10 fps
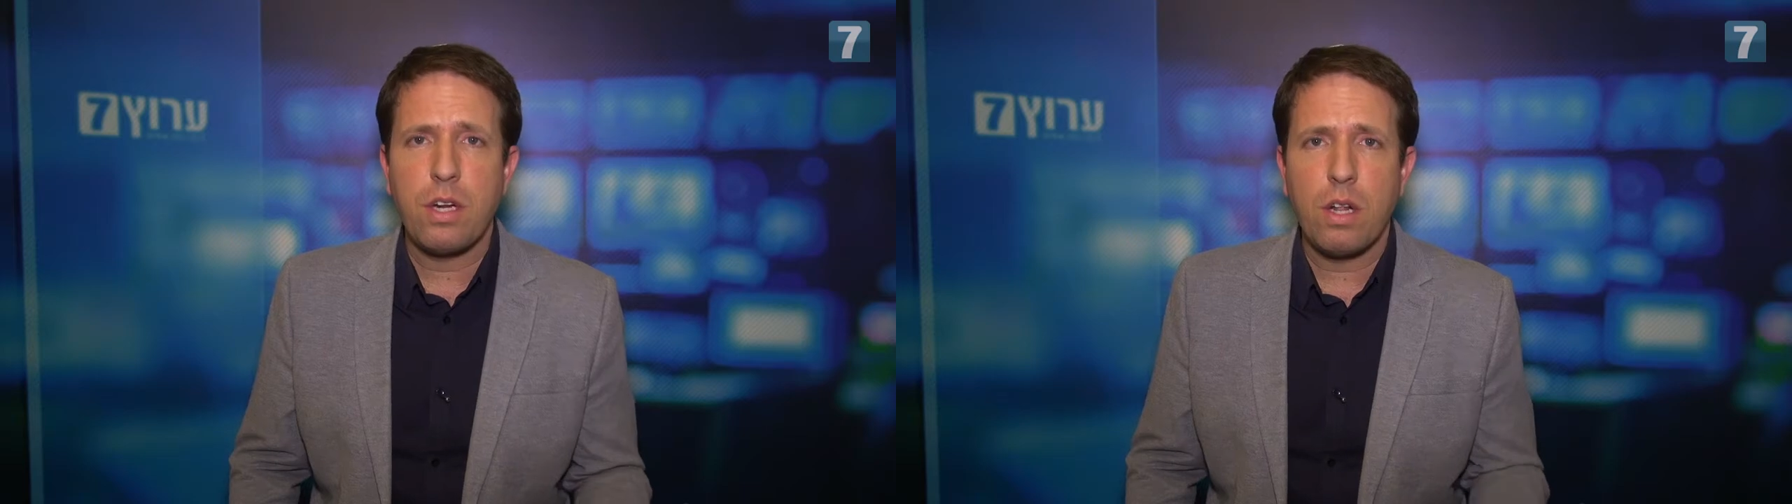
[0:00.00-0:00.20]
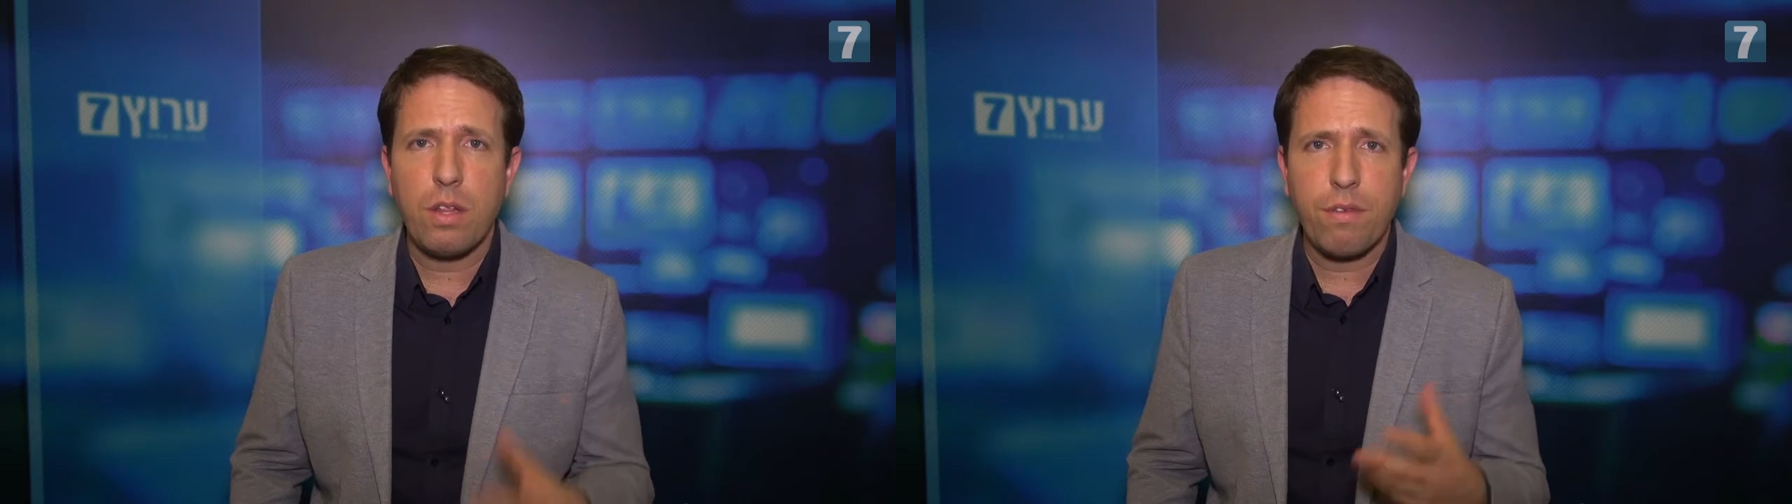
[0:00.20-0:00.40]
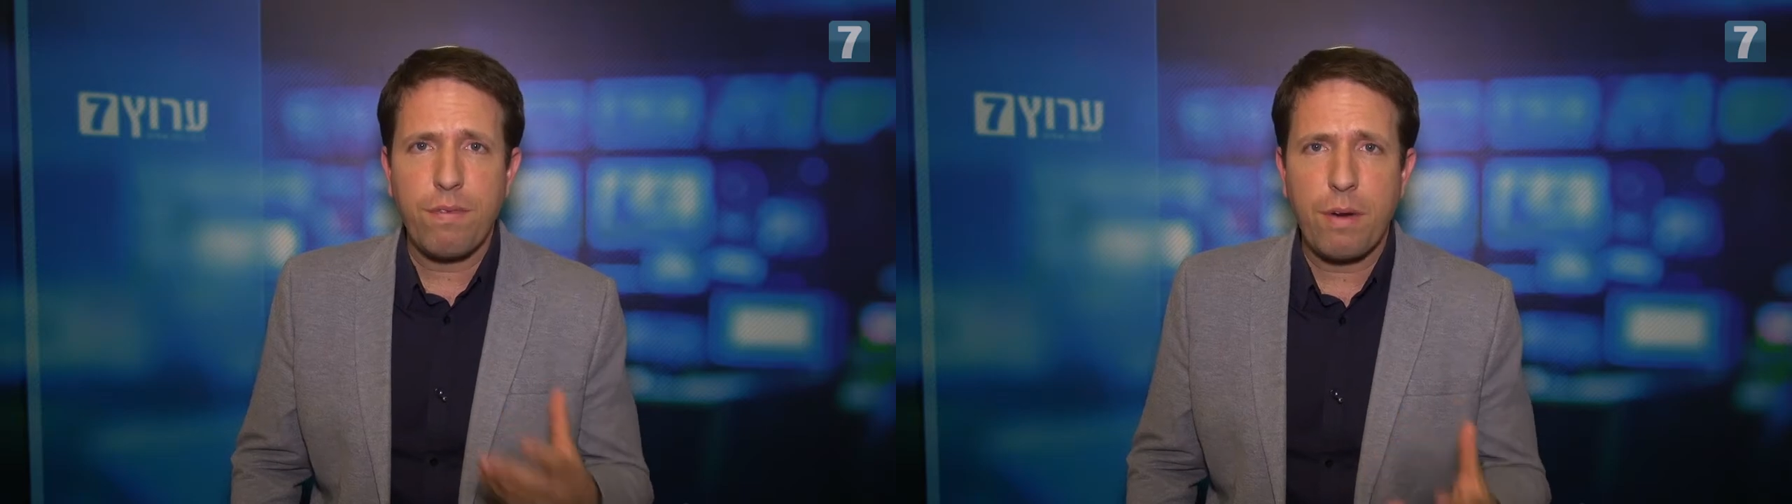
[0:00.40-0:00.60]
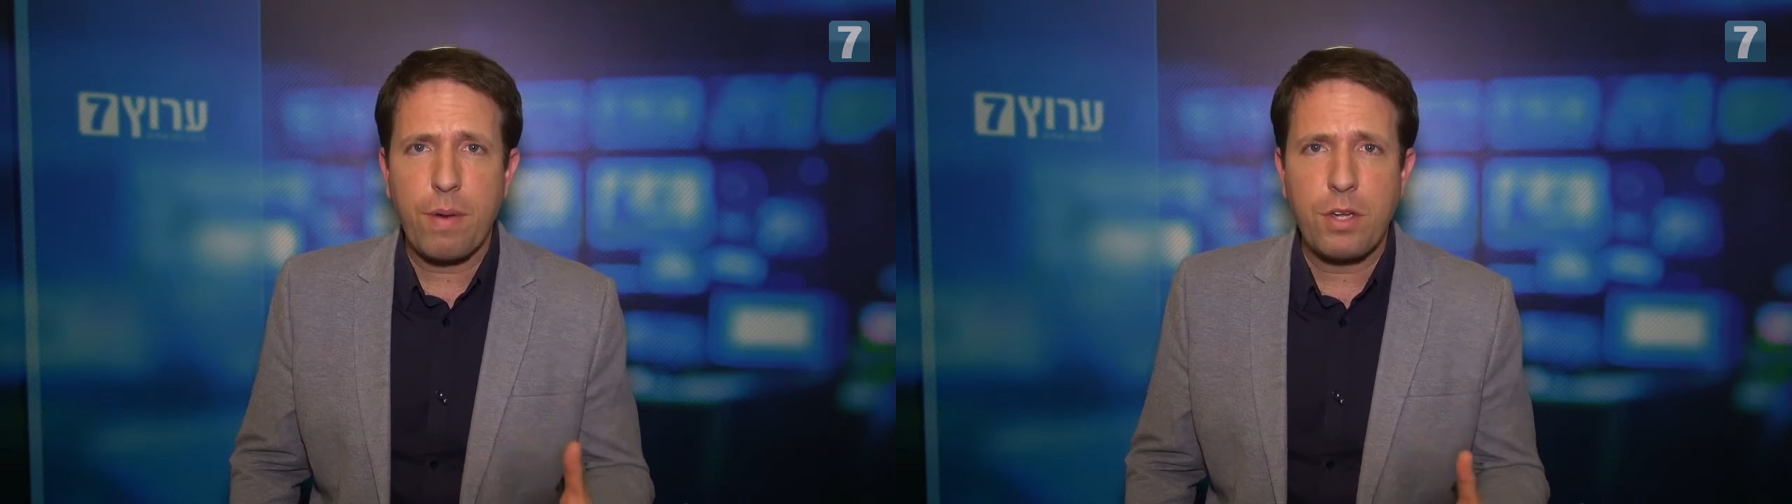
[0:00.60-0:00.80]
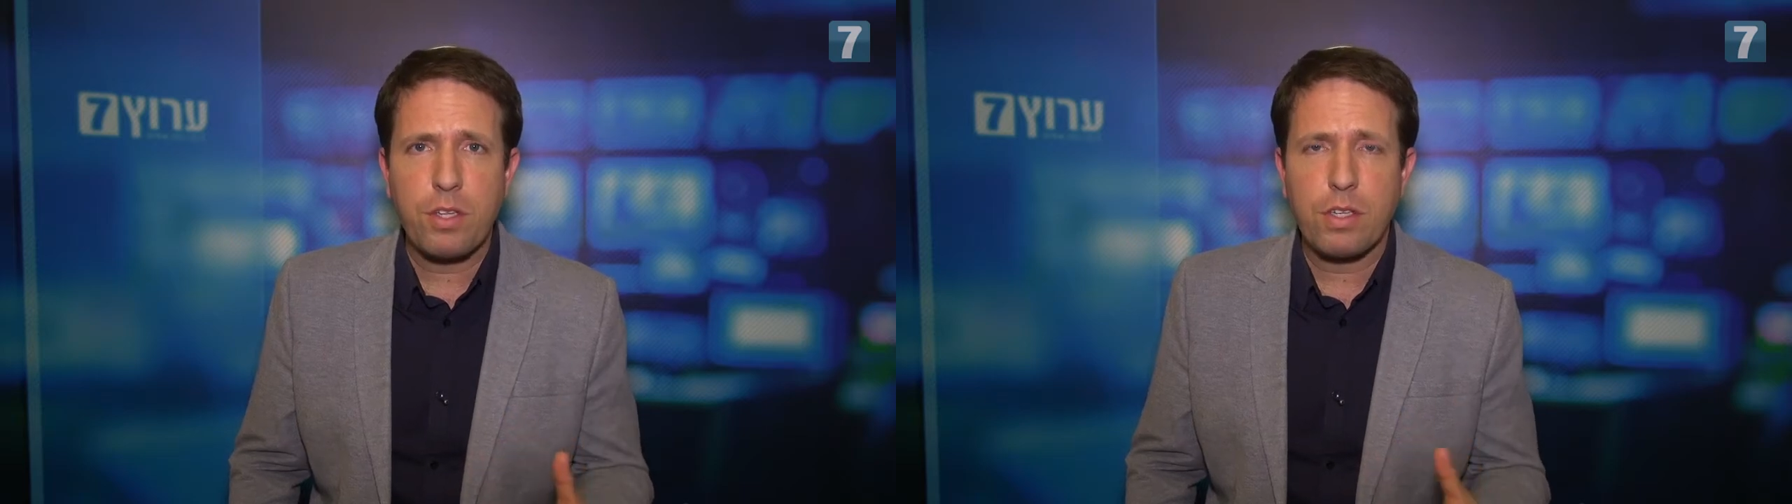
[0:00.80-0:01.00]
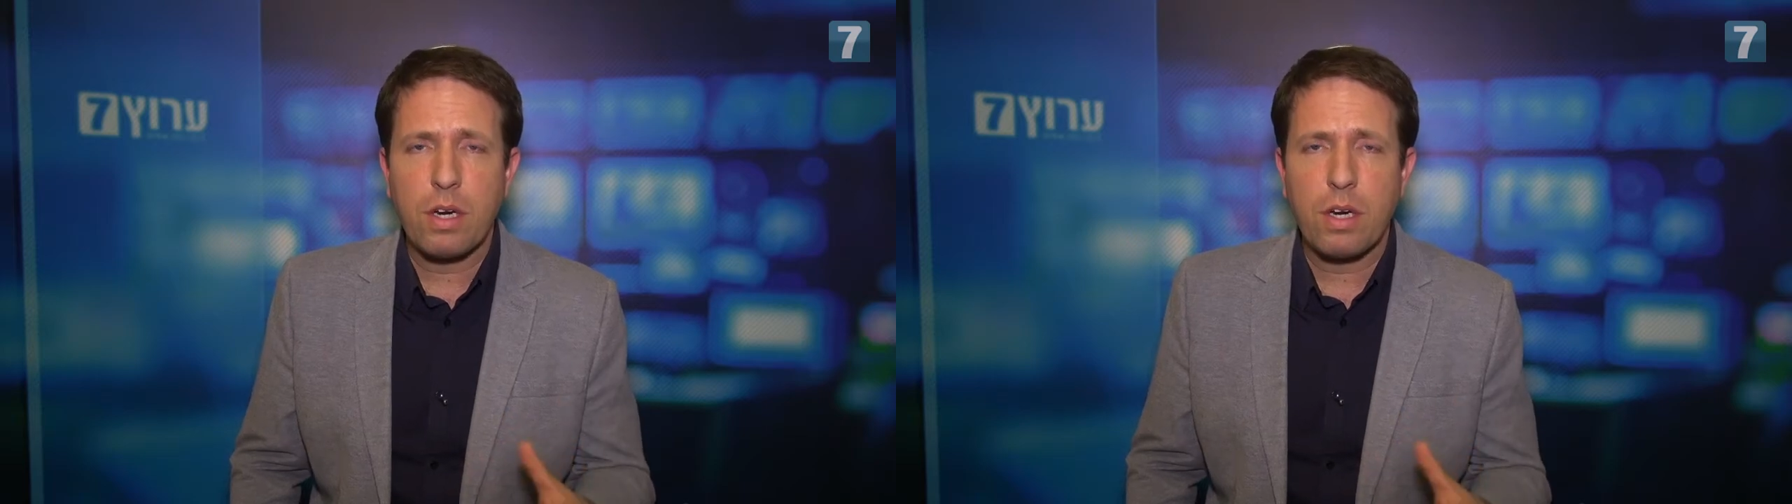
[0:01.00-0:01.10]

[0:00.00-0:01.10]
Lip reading: and all the federations